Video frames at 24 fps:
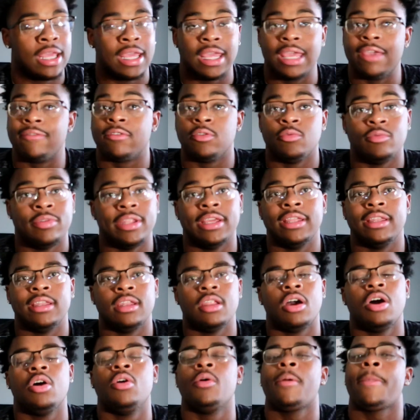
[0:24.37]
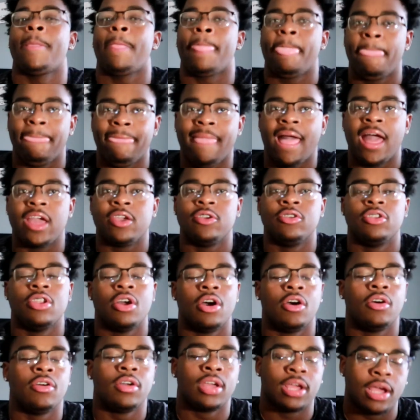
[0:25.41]
If you didn't know, now you
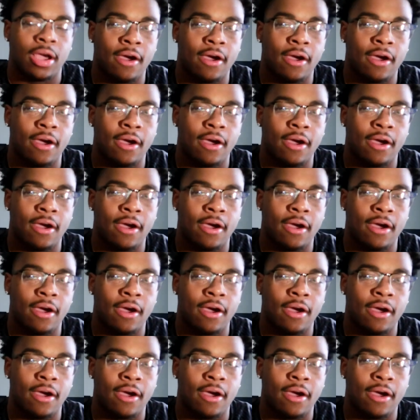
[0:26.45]
know.